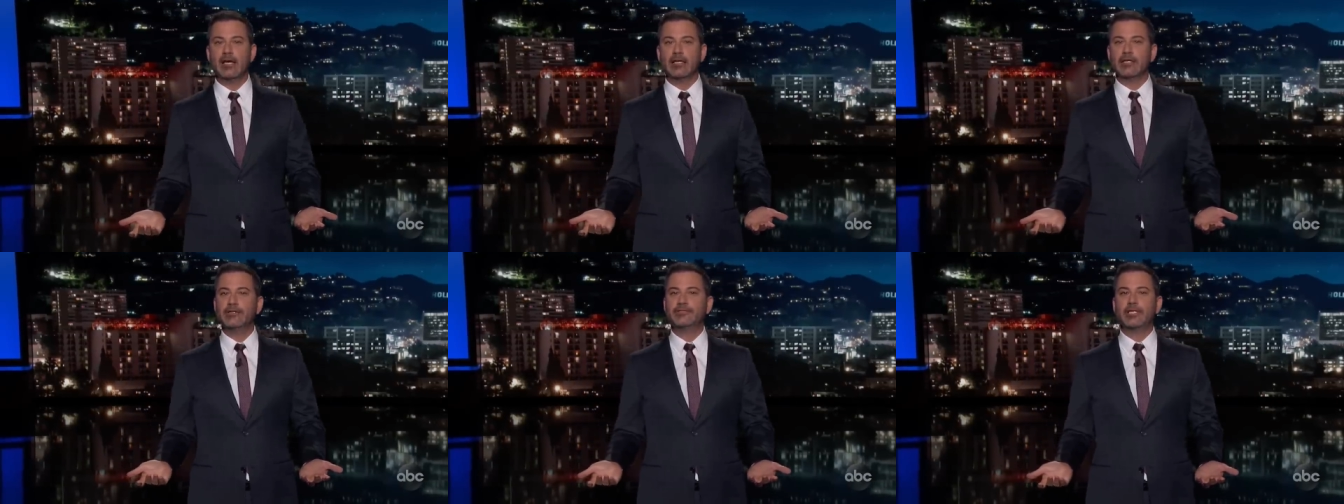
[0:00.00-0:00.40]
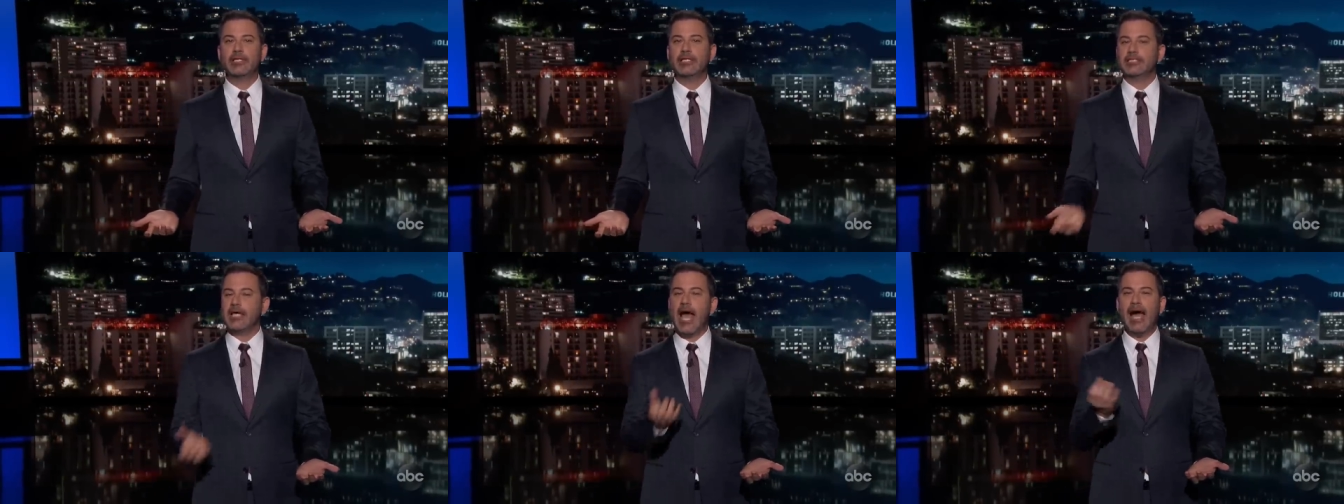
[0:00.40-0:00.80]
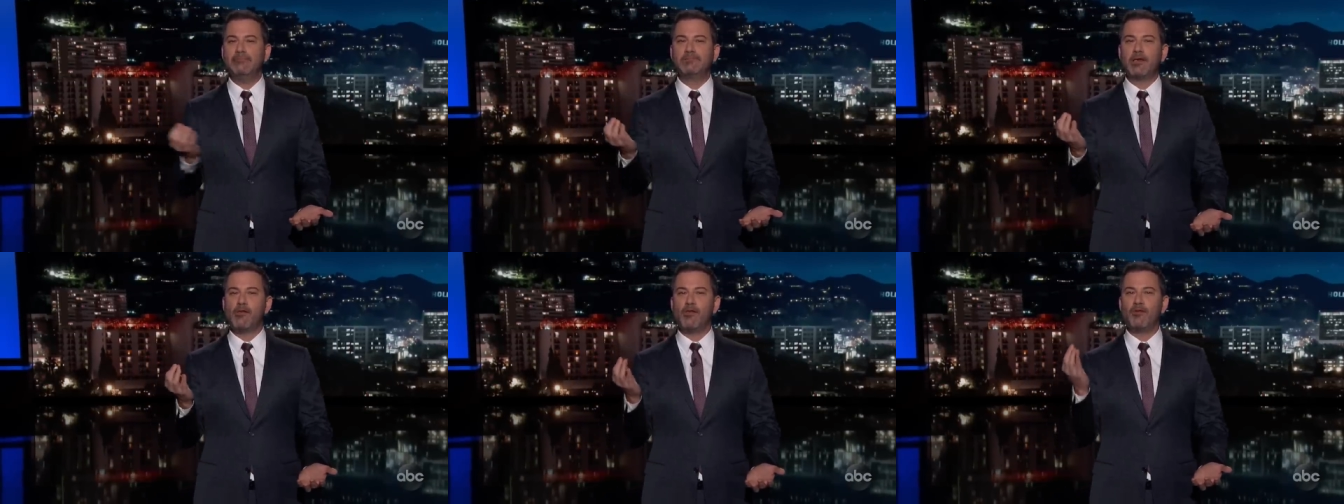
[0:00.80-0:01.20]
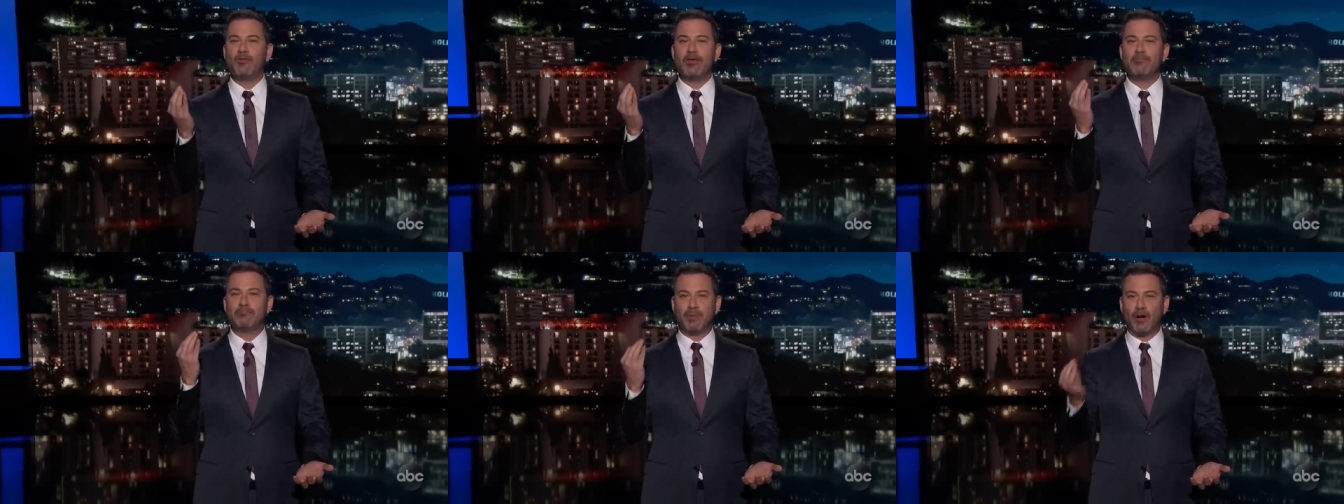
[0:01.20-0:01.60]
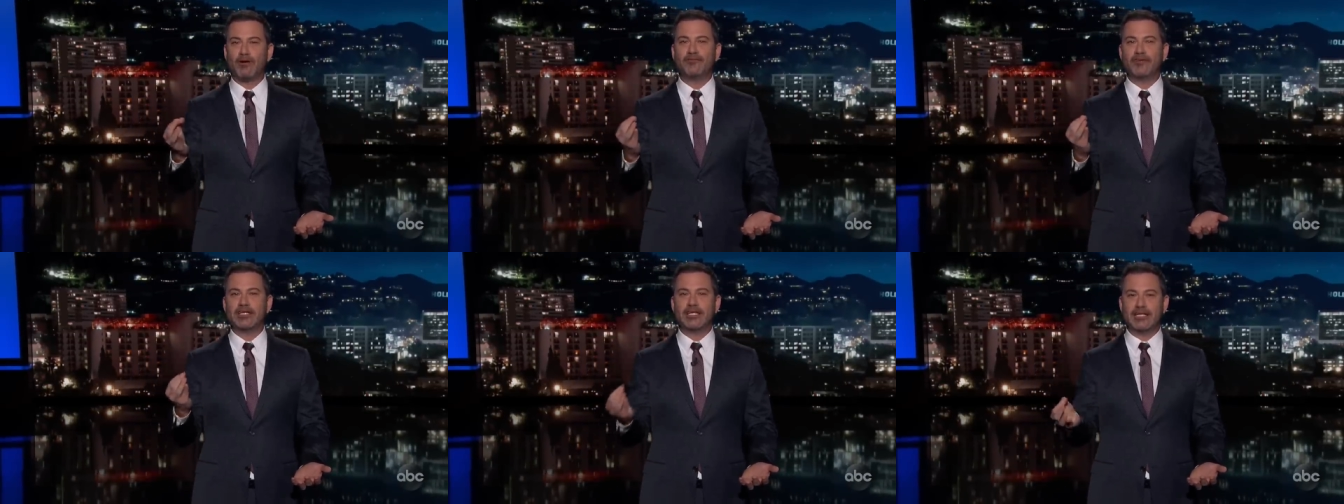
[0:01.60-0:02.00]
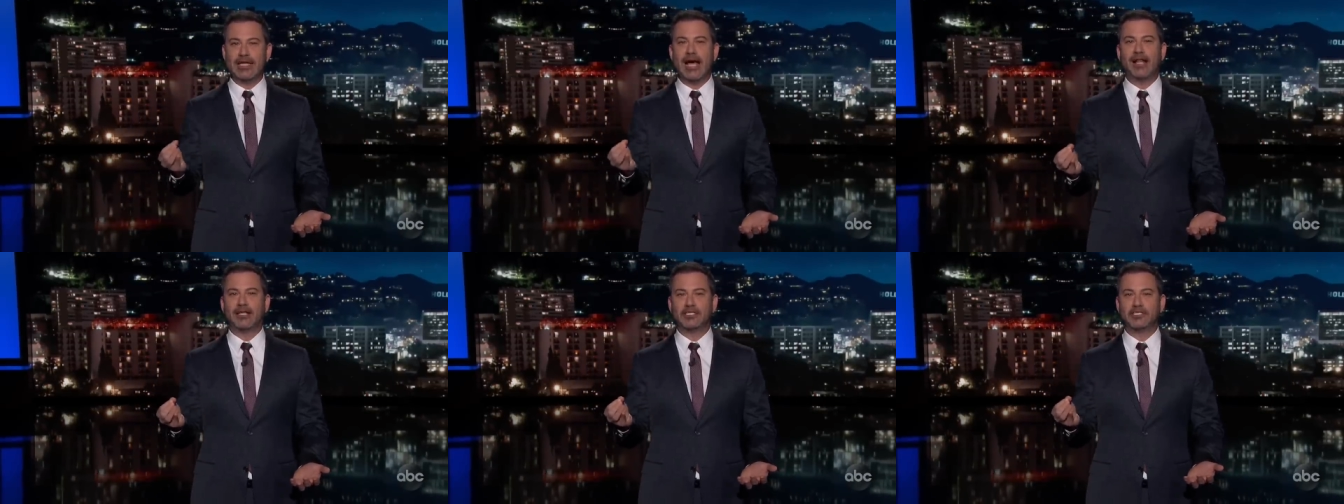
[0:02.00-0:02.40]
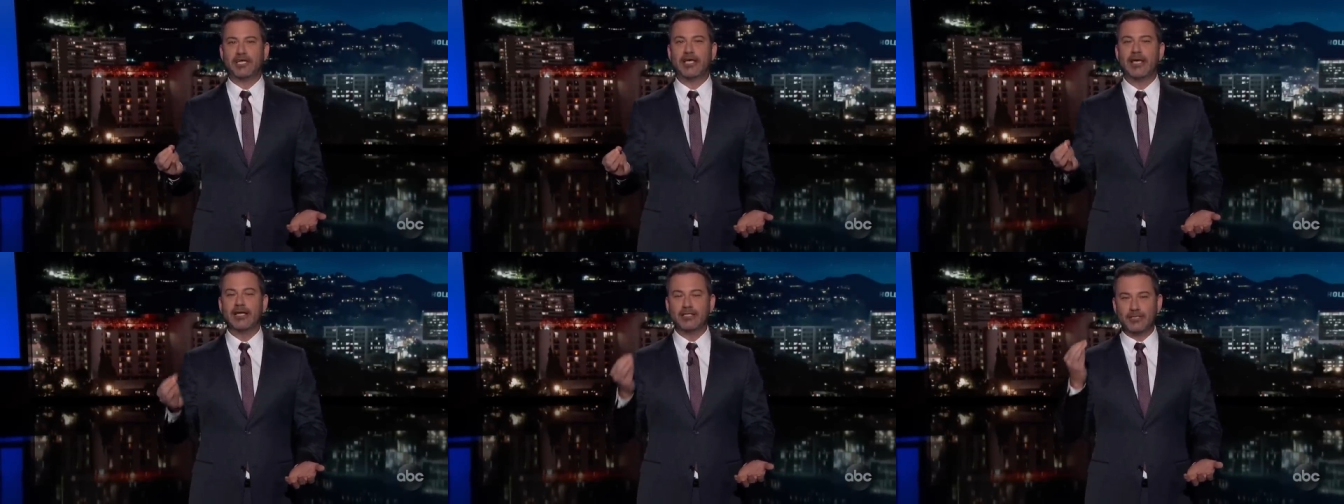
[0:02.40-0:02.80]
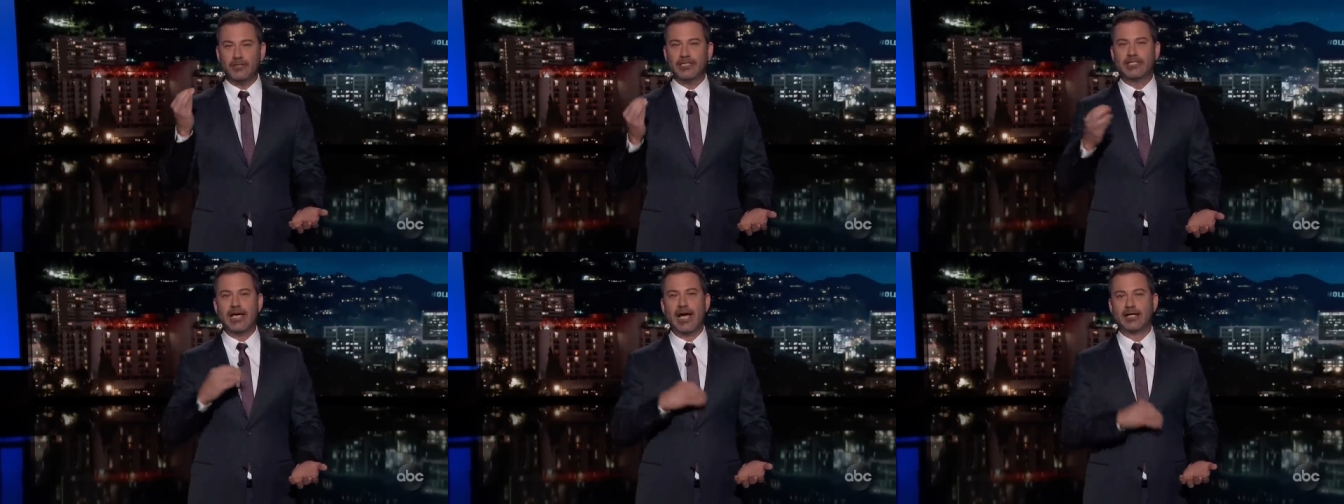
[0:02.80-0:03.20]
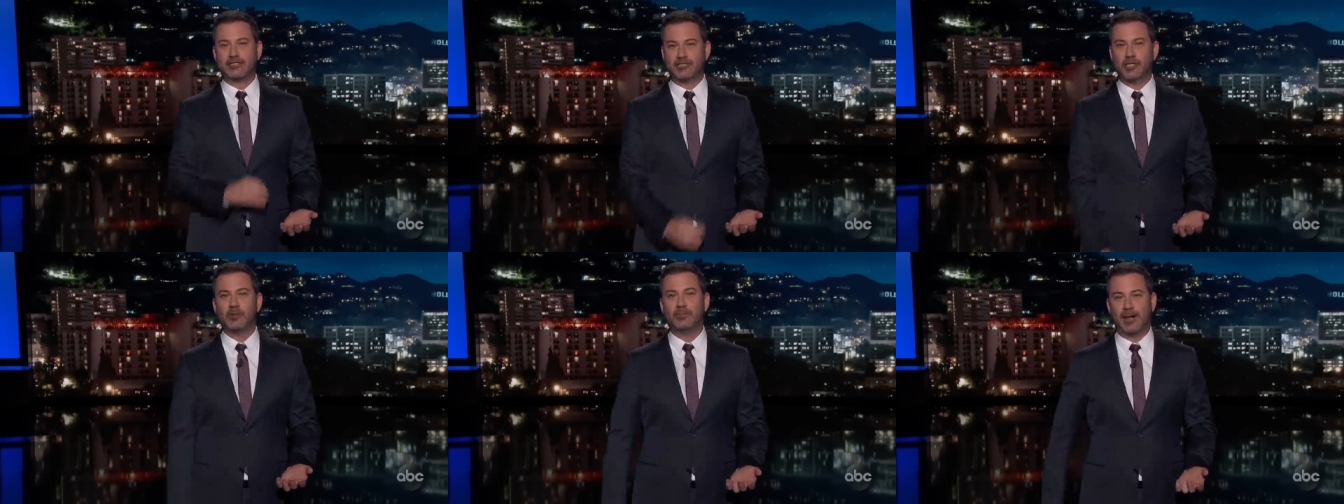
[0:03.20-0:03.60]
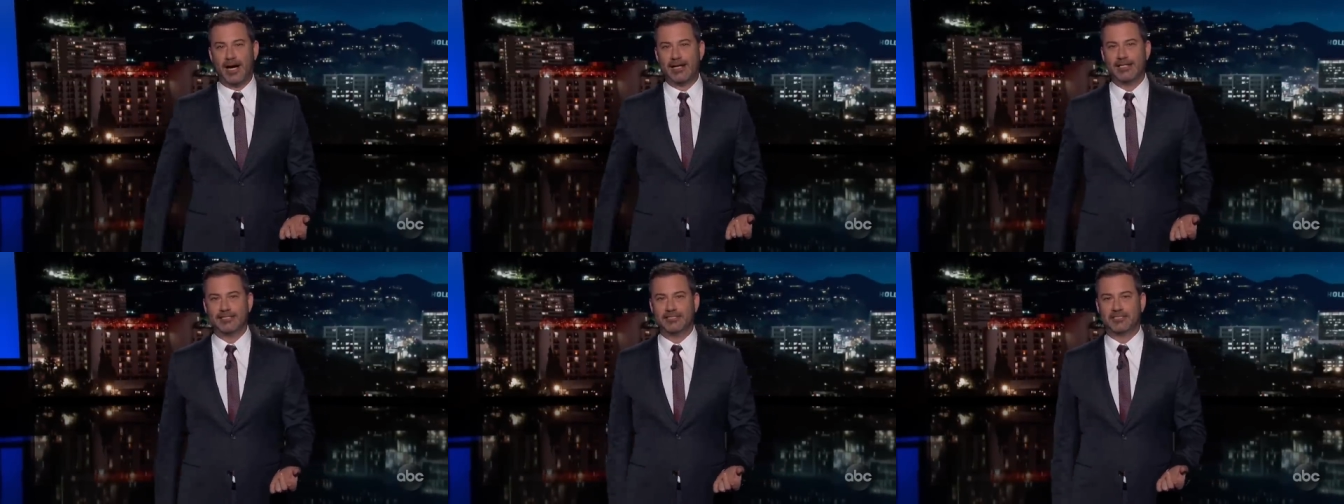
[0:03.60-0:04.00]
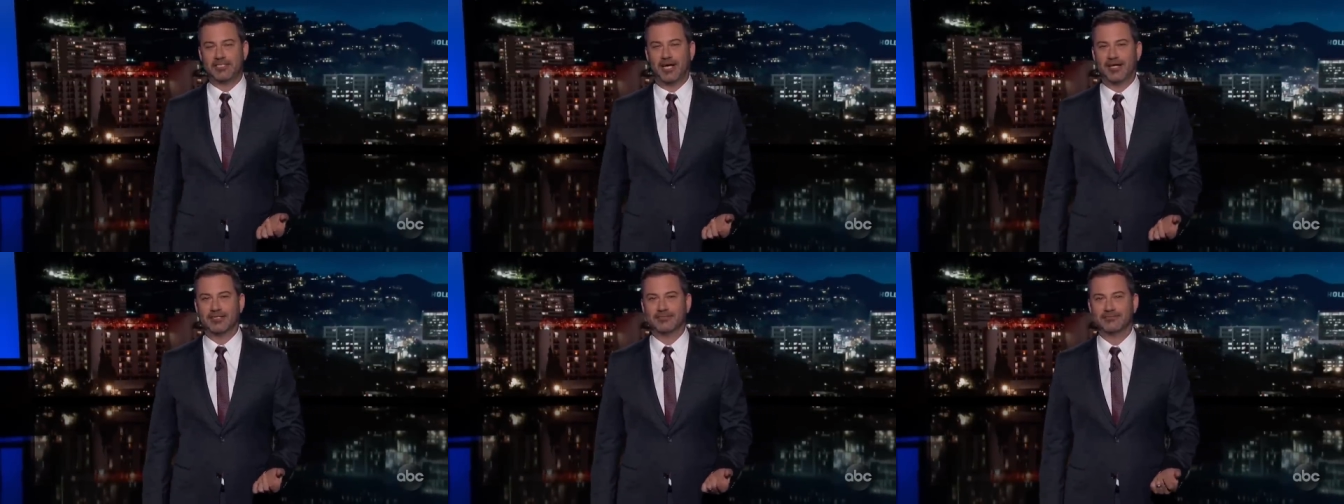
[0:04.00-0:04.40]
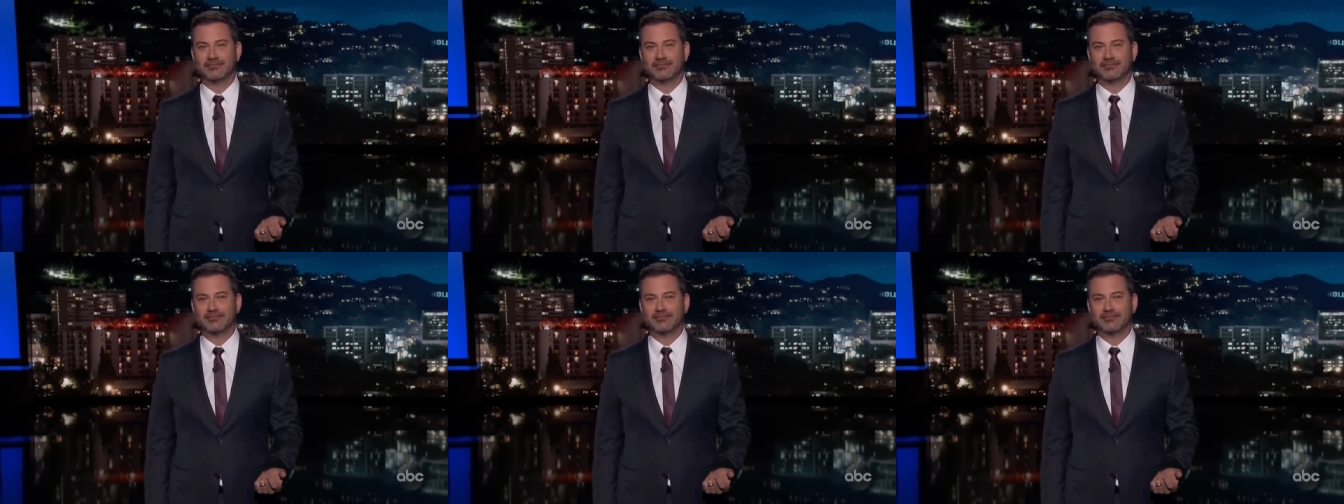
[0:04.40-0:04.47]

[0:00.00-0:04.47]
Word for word: using this absolutely perfect analogy to attack Joe Biden's son.